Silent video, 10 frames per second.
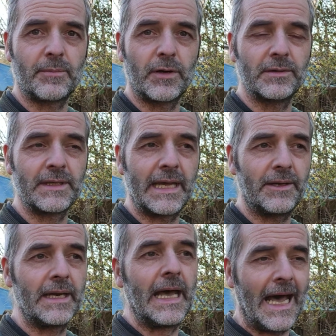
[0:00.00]
pruned down.
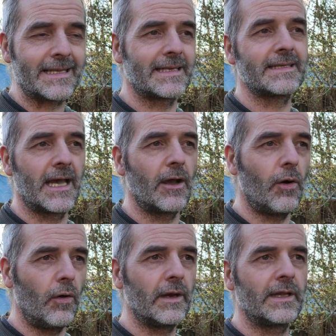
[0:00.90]
As I say,
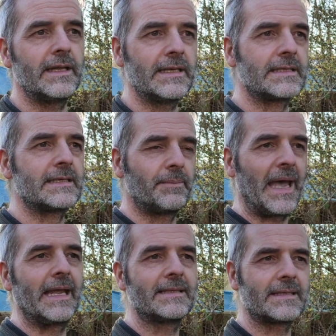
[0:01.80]
all of this
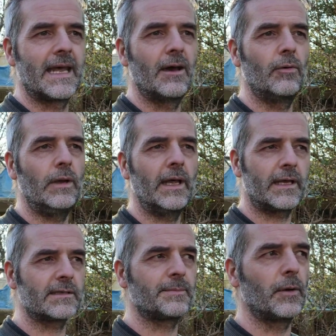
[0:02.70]
depends now, like I
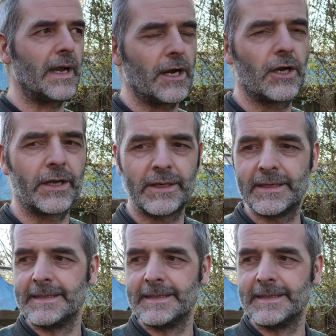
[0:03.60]
spoke earlier,